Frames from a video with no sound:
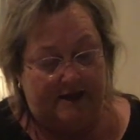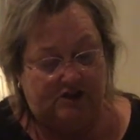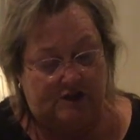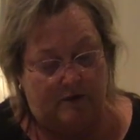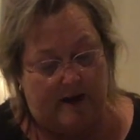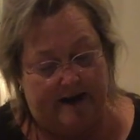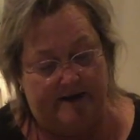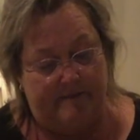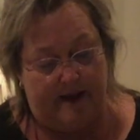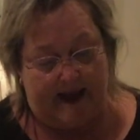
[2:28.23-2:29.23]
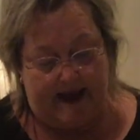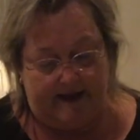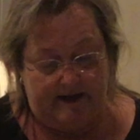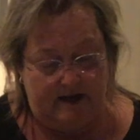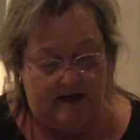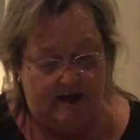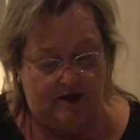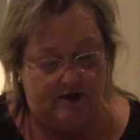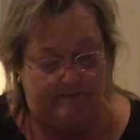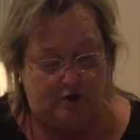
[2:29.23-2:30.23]
So I am adding
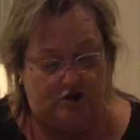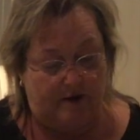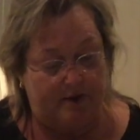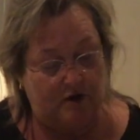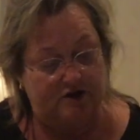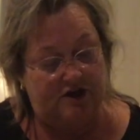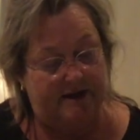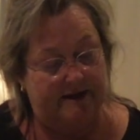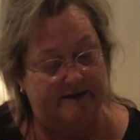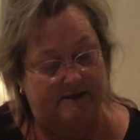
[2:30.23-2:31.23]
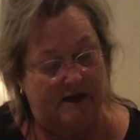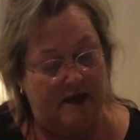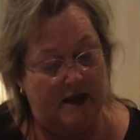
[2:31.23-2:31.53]
the mascarpone cheese